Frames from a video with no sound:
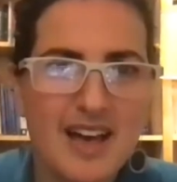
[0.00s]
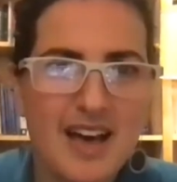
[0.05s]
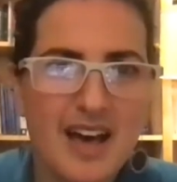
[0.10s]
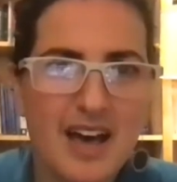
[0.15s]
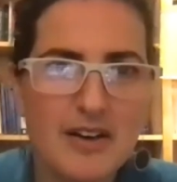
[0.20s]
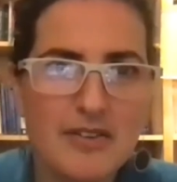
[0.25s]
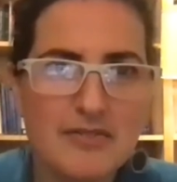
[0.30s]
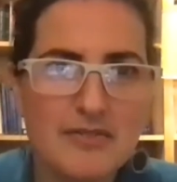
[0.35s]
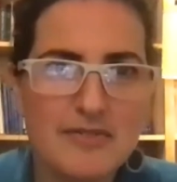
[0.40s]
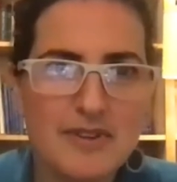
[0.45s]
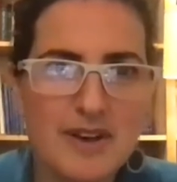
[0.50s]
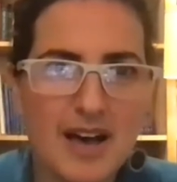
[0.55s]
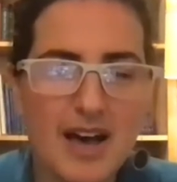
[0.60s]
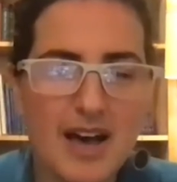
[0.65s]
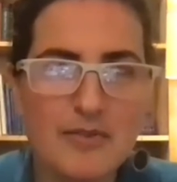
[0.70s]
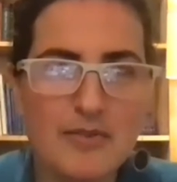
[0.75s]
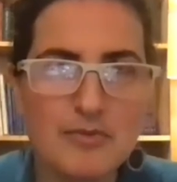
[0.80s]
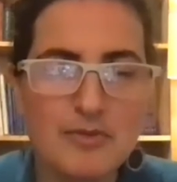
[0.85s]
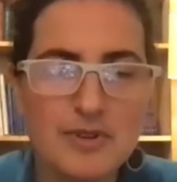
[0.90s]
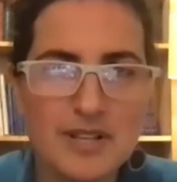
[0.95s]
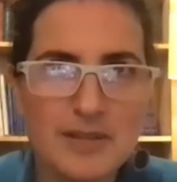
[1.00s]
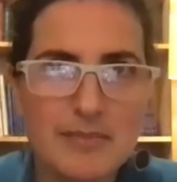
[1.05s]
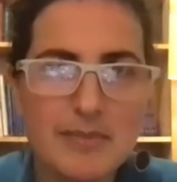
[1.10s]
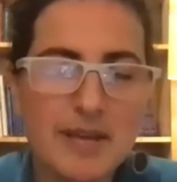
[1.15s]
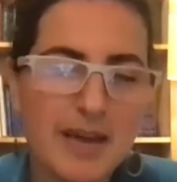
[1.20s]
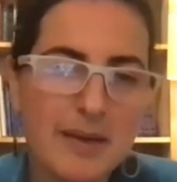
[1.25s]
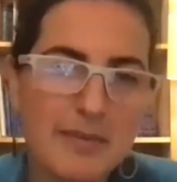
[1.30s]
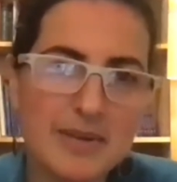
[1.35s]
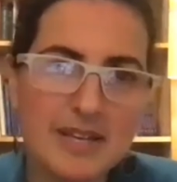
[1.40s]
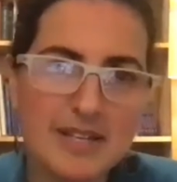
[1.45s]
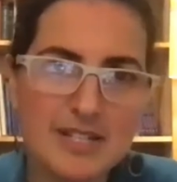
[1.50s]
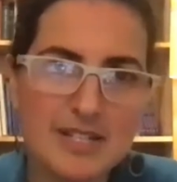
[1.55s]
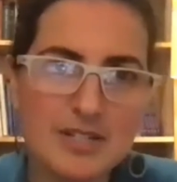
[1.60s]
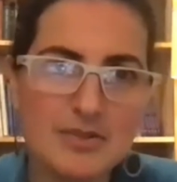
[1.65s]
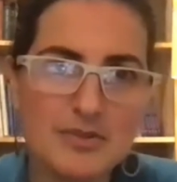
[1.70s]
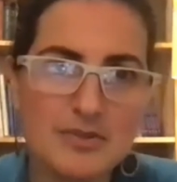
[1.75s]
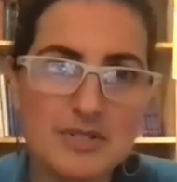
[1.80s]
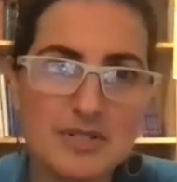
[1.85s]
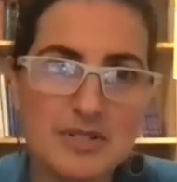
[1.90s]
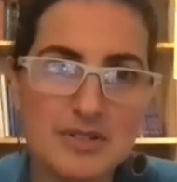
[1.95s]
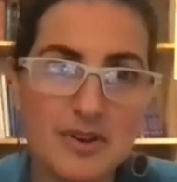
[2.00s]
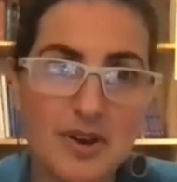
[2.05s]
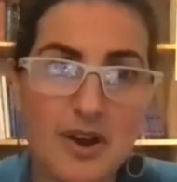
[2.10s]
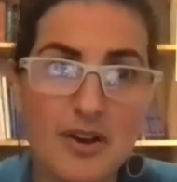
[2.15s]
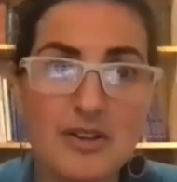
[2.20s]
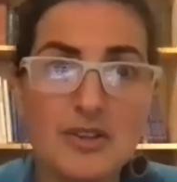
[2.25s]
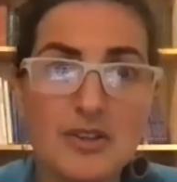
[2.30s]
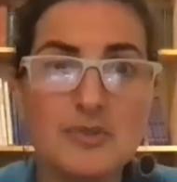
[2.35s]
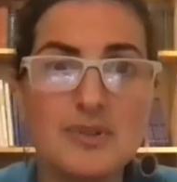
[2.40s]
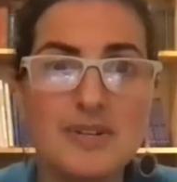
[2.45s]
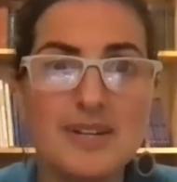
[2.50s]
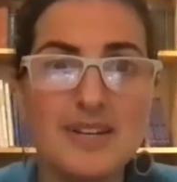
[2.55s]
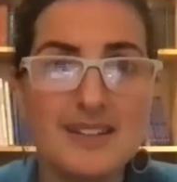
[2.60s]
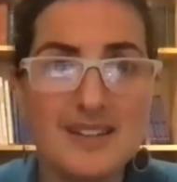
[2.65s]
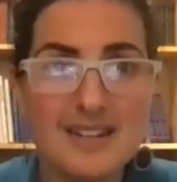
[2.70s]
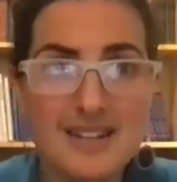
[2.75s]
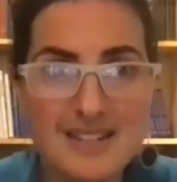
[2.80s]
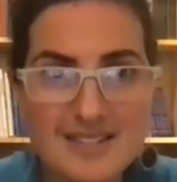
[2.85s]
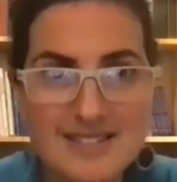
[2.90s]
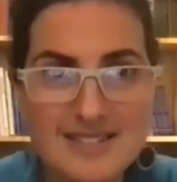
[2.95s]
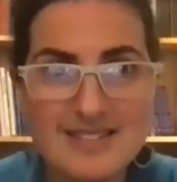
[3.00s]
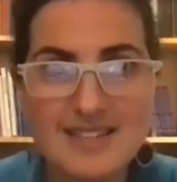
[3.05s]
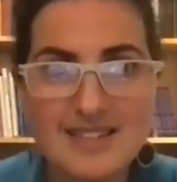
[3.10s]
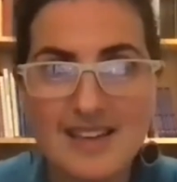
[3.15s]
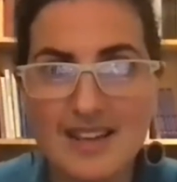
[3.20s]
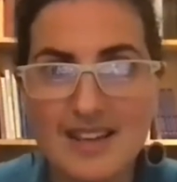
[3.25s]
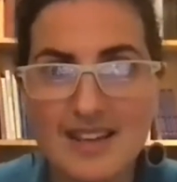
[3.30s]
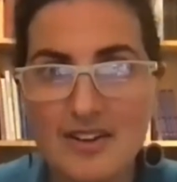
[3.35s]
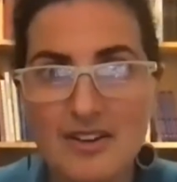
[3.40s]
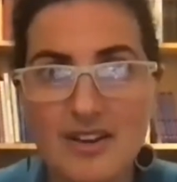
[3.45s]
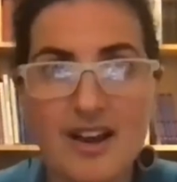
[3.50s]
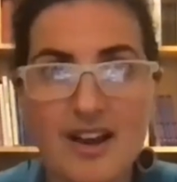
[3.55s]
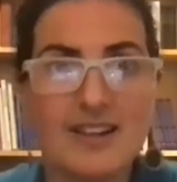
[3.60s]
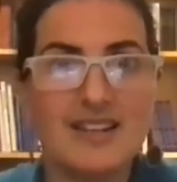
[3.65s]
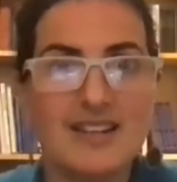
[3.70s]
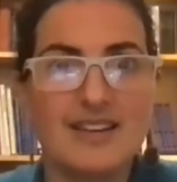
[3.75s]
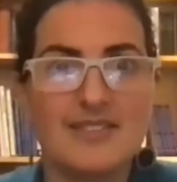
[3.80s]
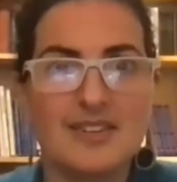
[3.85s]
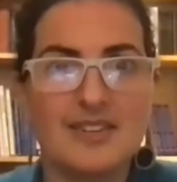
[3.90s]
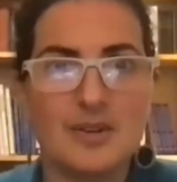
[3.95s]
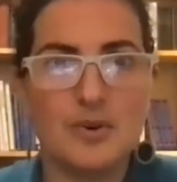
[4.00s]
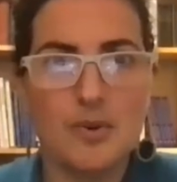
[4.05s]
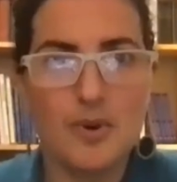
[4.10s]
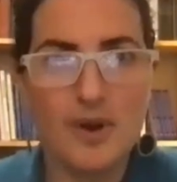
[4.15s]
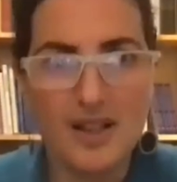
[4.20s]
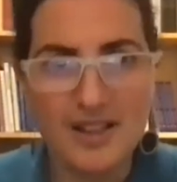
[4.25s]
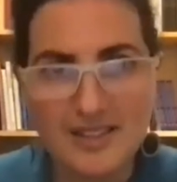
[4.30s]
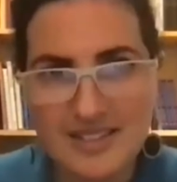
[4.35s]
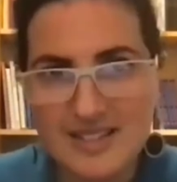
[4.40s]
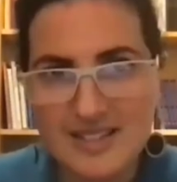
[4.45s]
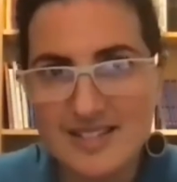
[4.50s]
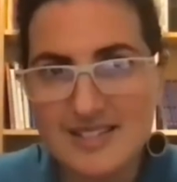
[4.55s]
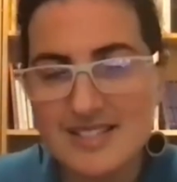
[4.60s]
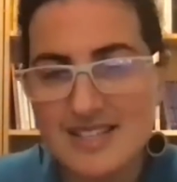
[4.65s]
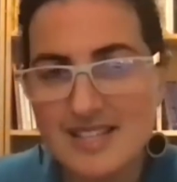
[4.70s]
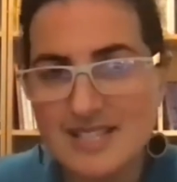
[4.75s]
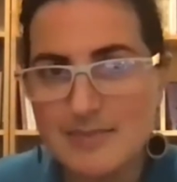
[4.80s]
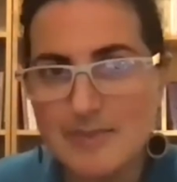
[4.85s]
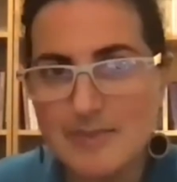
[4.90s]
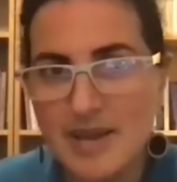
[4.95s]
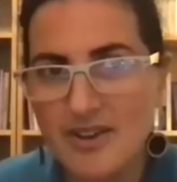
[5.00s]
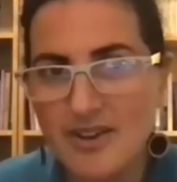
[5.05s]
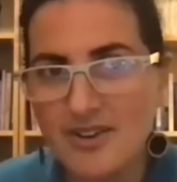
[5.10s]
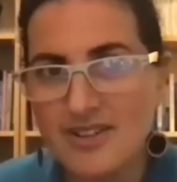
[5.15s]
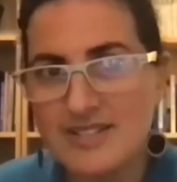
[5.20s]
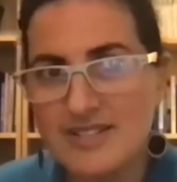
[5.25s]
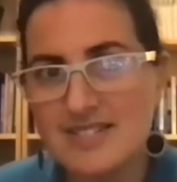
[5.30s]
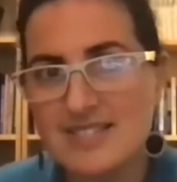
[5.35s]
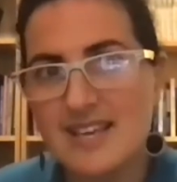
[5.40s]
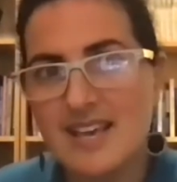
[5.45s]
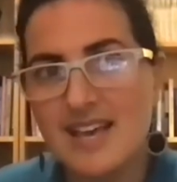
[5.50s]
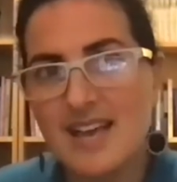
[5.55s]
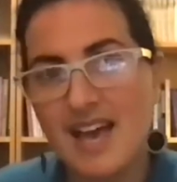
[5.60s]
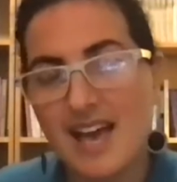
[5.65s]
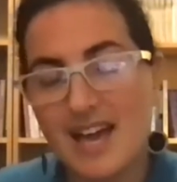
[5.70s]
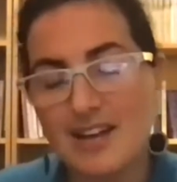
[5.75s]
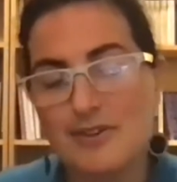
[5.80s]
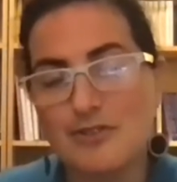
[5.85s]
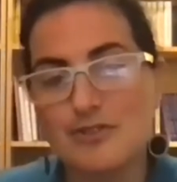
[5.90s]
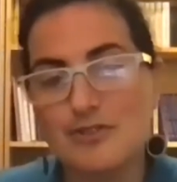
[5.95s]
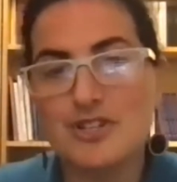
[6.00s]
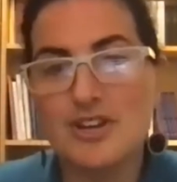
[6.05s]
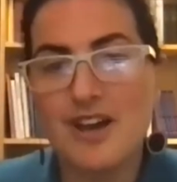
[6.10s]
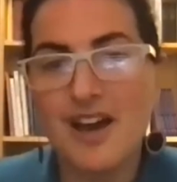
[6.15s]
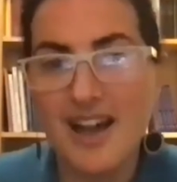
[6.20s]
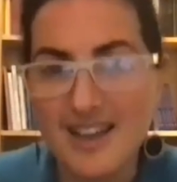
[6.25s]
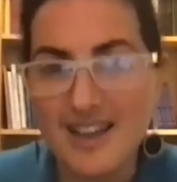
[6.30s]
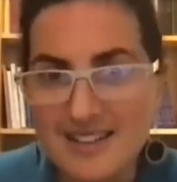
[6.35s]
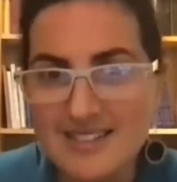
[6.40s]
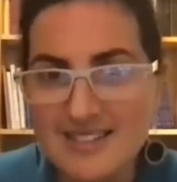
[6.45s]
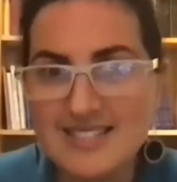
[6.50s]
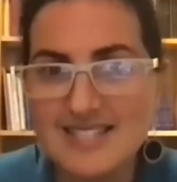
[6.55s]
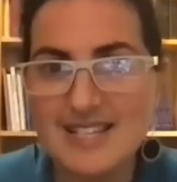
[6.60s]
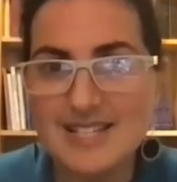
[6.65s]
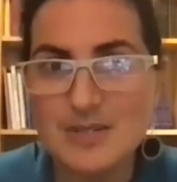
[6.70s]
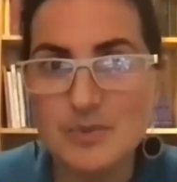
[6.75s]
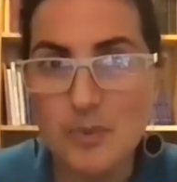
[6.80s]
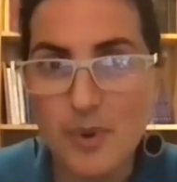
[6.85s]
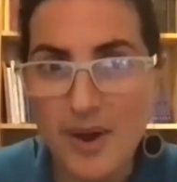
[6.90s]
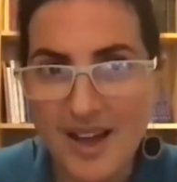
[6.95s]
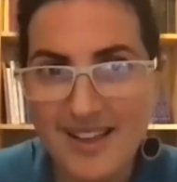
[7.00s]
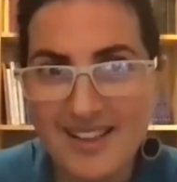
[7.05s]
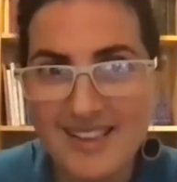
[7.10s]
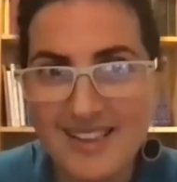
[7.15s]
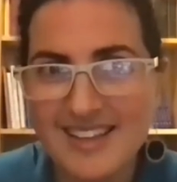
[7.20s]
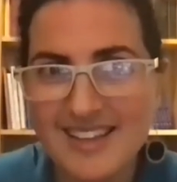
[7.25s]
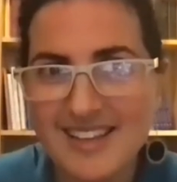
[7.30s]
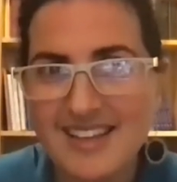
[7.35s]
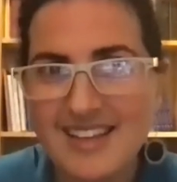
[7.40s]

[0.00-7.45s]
of really becoming attuned to our uniqueness and our God-given qualities as parents and our child's as well,